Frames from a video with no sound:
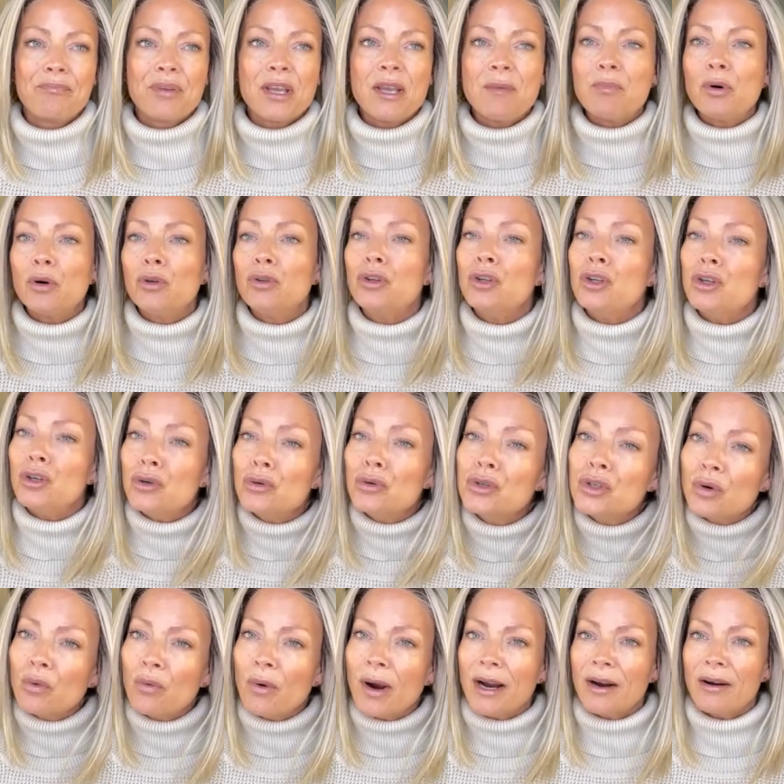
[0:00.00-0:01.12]
people new
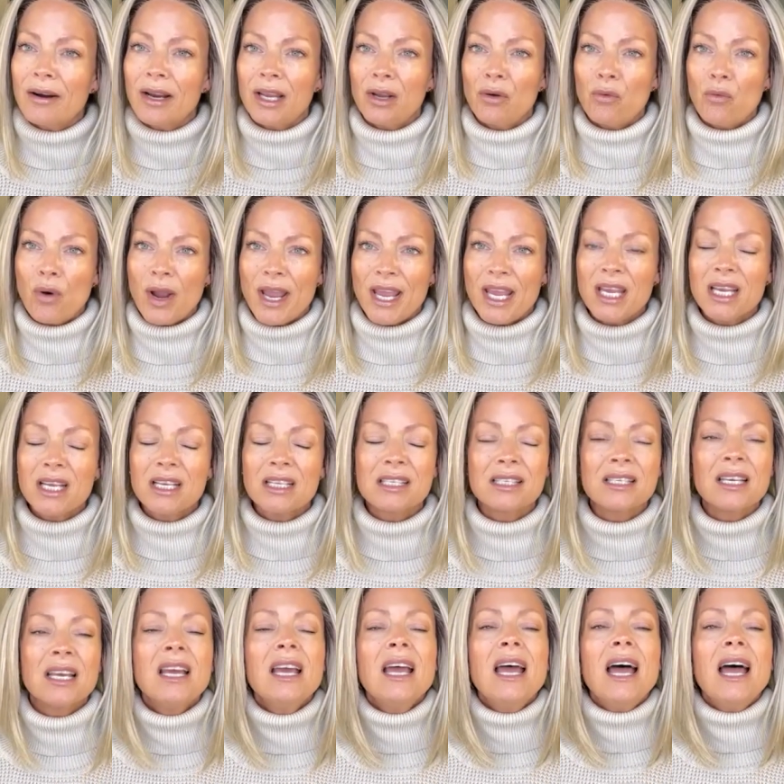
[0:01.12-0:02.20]
to wearing wigs,